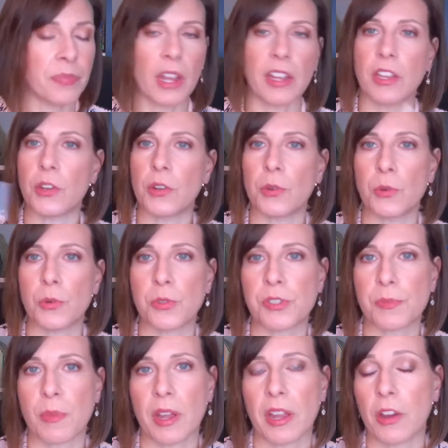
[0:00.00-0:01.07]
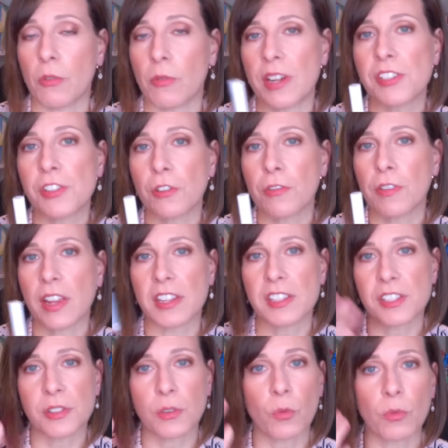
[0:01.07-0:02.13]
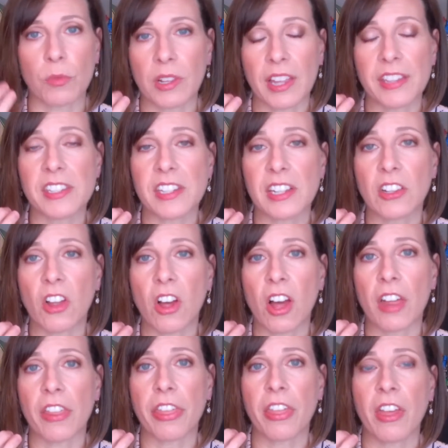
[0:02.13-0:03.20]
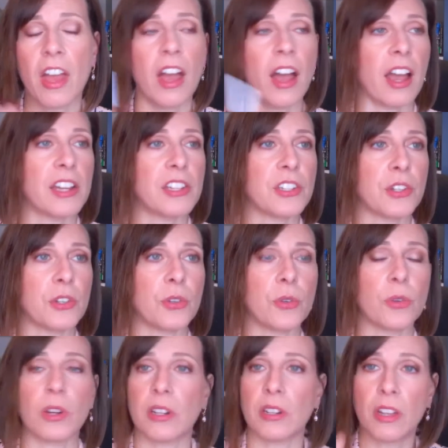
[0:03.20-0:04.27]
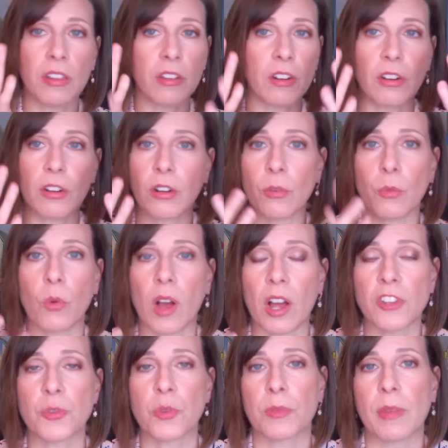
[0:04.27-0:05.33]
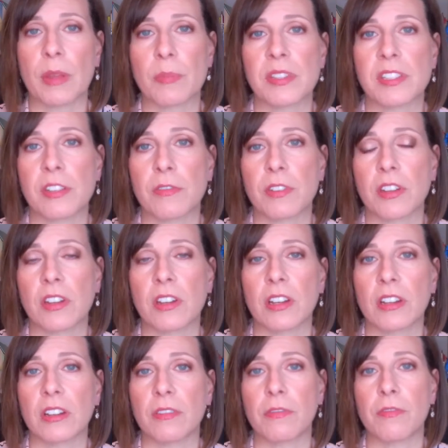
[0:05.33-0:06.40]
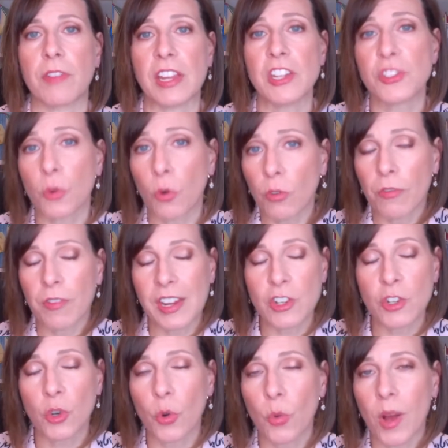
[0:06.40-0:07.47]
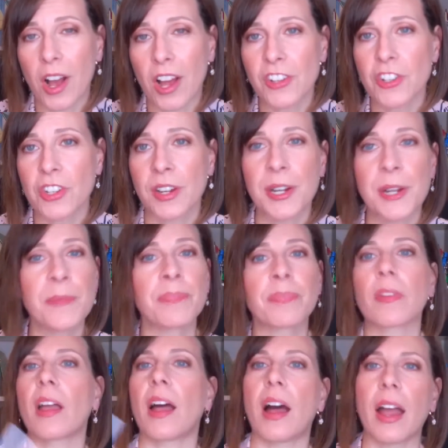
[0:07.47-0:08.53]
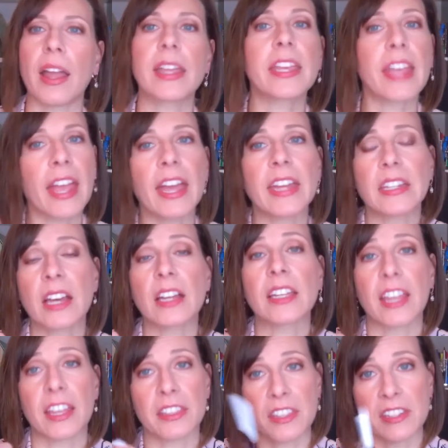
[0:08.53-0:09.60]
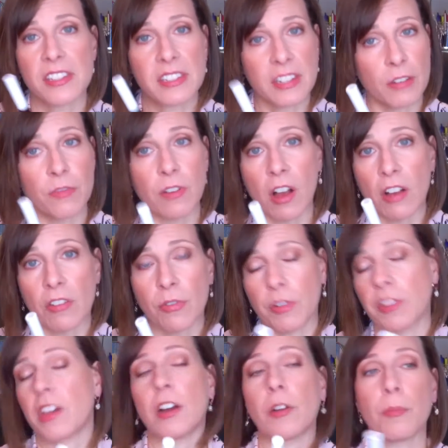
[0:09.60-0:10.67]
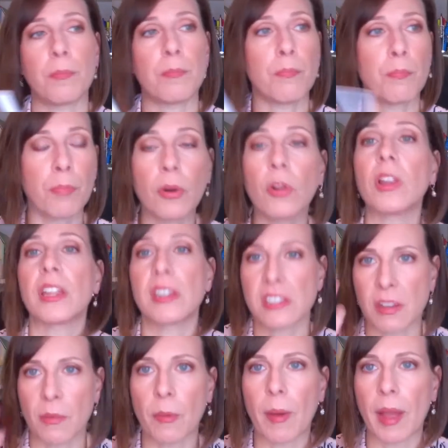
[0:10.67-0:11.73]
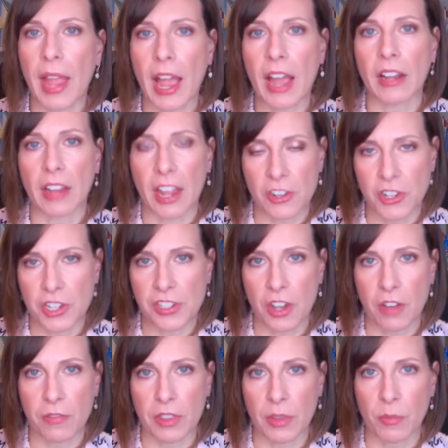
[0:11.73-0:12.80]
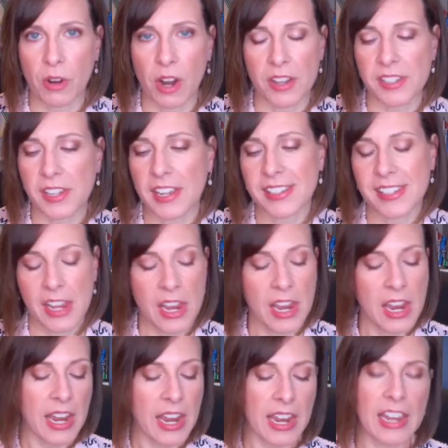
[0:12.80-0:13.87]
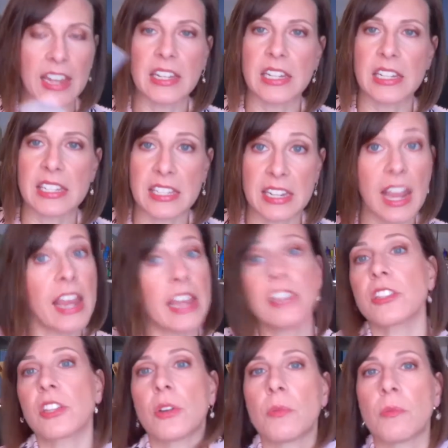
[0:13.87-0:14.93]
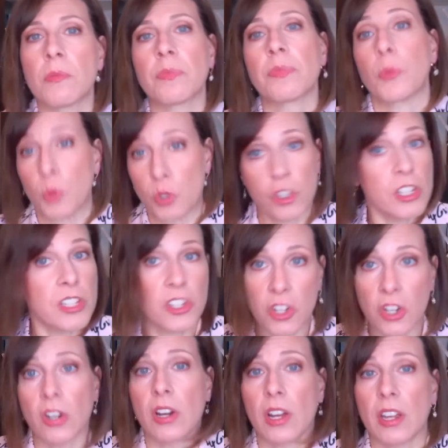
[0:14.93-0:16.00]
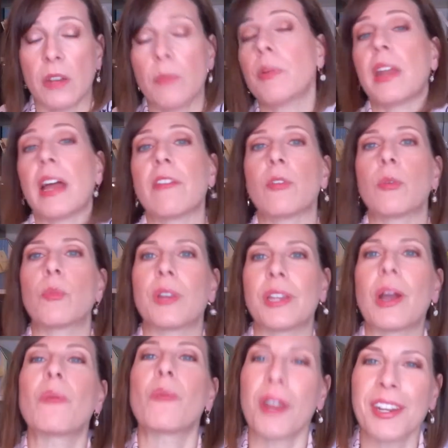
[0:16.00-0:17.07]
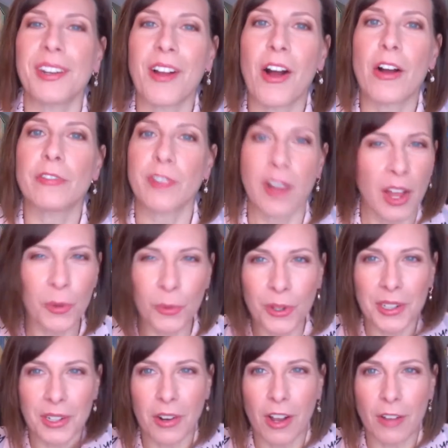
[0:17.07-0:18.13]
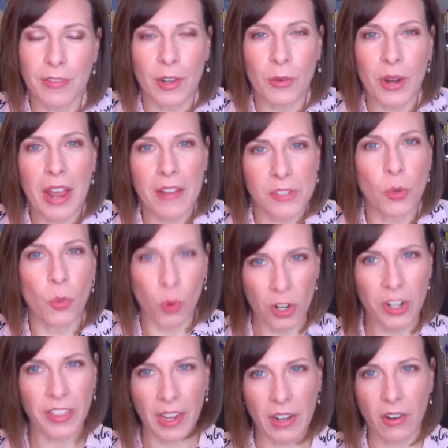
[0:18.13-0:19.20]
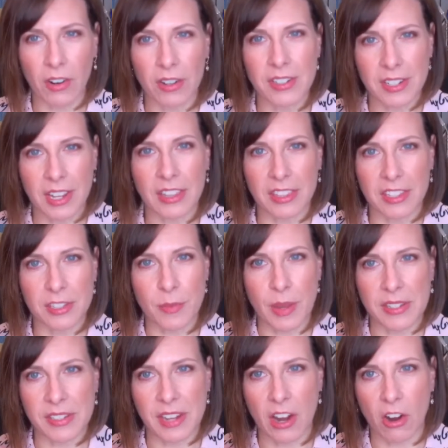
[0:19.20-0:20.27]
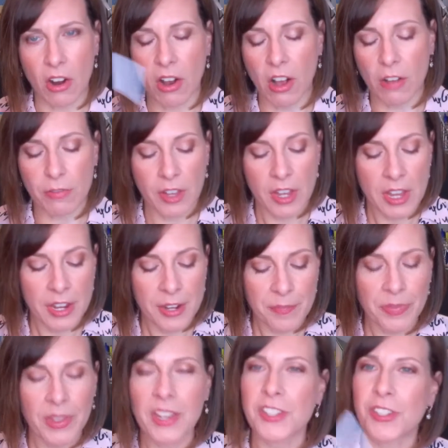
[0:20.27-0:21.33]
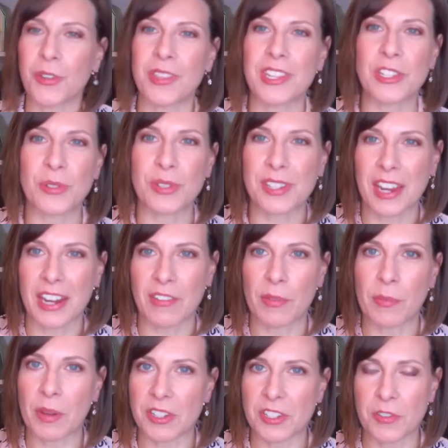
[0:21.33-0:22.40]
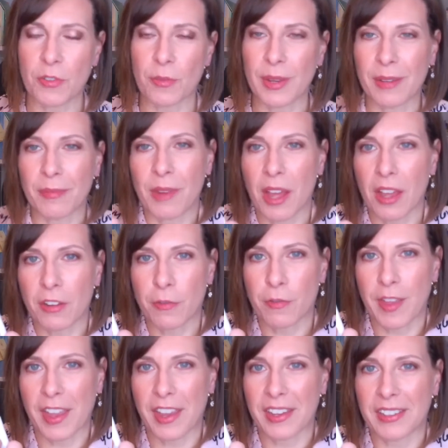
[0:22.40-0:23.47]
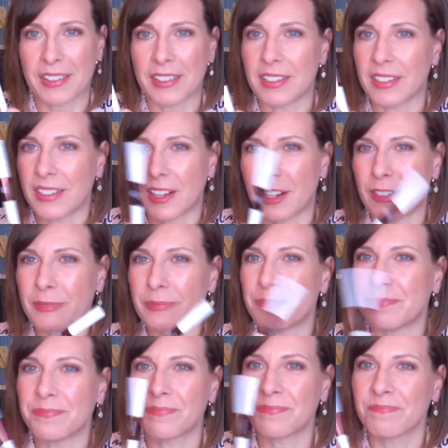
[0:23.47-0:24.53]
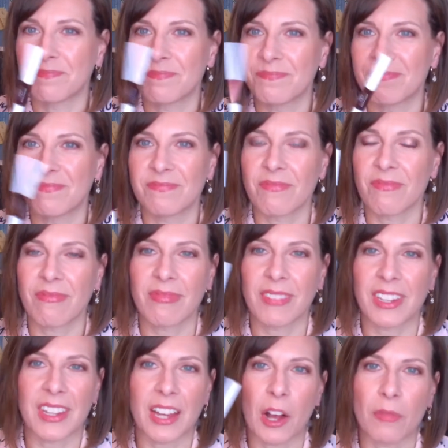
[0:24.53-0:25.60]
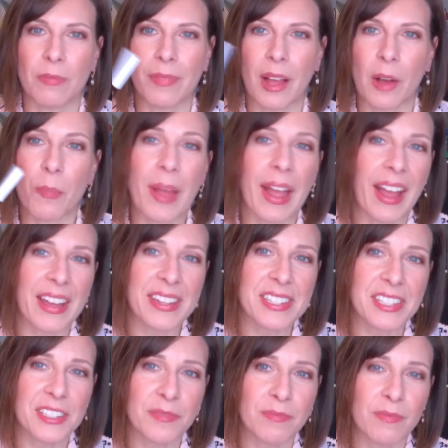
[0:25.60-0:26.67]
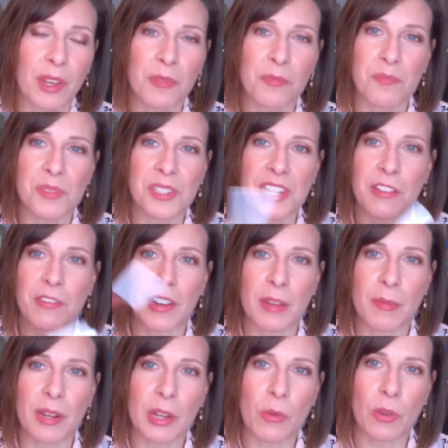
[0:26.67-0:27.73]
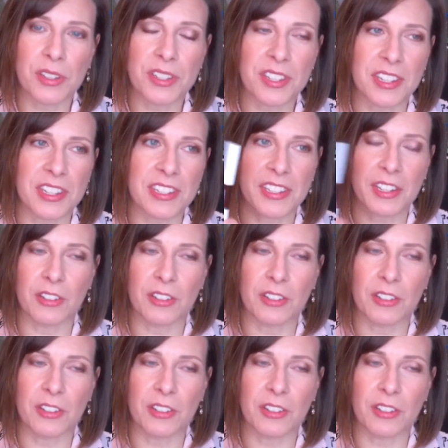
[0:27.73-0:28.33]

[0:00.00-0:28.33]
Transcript: I use my Erase Your Face cleansing cloth. I do another wash with my Pacifica facial, facial wash. I cannot get this stuff off without pulling some of my eyelashes off in the process. It stays, which is good, but have a, when I want it off, I want it off. I don't have to work that hard to get this mascara off. So this was kind of a bust for me. I'm not a fan. Um, I'll, I'll pass. I'll see if anybody wants this.